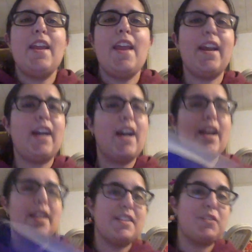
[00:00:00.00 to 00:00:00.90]
Hey
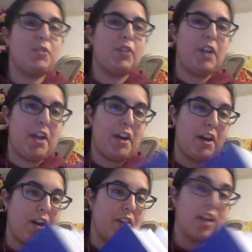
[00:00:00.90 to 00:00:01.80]
guys, Lori
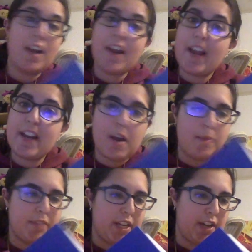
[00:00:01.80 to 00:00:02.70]
here. Sorry I didn't
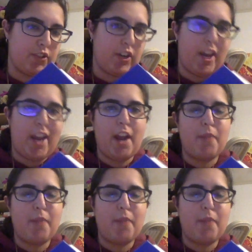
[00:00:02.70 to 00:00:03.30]
update yesterday.